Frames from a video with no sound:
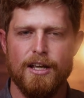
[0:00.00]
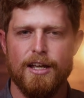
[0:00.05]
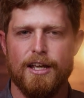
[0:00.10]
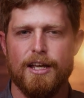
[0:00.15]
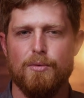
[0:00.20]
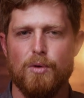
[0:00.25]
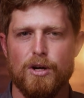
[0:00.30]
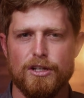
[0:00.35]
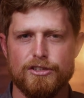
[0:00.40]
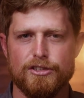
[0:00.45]

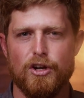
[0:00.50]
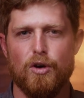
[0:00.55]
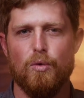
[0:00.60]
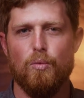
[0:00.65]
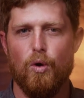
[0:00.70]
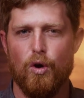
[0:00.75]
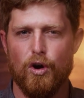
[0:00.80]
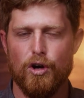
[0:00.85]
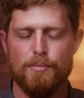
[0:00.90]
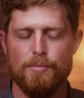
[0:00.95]
He wants no
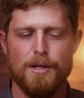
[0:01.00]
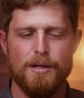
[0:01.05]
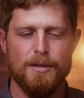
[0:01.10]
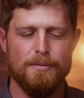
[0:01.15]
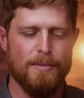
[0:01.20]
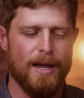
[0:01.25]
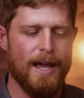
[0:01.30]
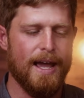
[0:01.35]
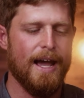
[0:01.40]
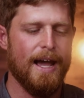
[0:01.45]
war to
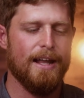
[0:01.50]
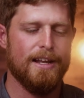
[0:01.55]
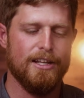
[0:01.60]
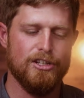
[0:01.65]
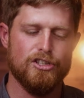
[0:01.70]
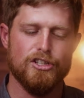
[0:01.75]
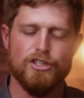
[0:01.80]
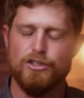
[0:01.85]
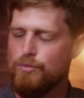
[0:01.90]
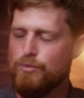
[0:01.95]
be had. He
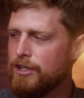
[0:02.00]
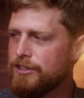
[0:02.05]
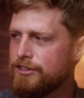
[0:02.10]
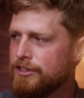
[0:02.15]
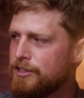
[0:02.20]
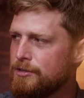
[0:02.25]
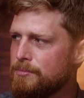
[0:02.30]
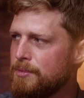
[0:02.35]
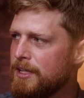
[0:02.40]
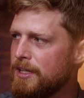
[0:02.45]
just wants
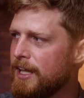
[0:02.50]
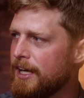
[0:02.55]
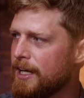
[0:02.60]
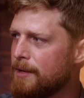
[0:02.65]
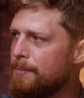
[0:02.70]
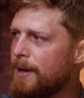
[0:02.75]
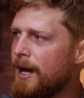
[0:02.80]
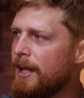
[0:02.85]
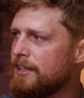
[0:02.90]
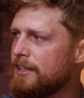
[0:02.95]
it to be like a
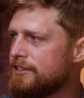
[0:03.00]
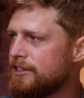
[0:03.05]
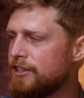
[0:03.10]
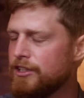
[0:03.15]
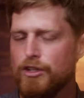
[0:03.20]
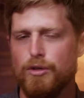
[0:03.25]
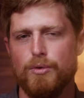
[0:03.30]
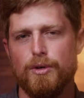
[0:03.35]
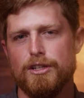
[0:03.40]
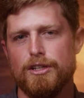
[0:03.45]
policy,
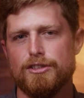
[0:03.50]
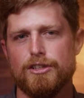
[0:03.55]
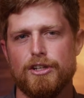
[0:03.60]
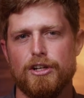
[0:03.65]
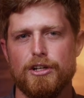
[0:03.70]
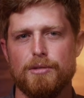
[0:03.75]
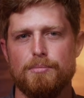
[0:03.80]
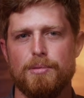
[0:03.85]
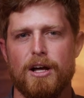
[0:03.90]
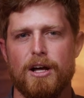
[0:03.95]
U N
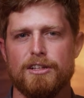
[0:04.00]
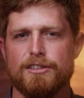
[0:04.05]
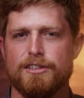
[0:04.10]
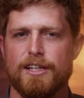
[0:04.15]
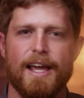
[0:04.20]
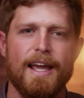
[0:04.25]
security policy.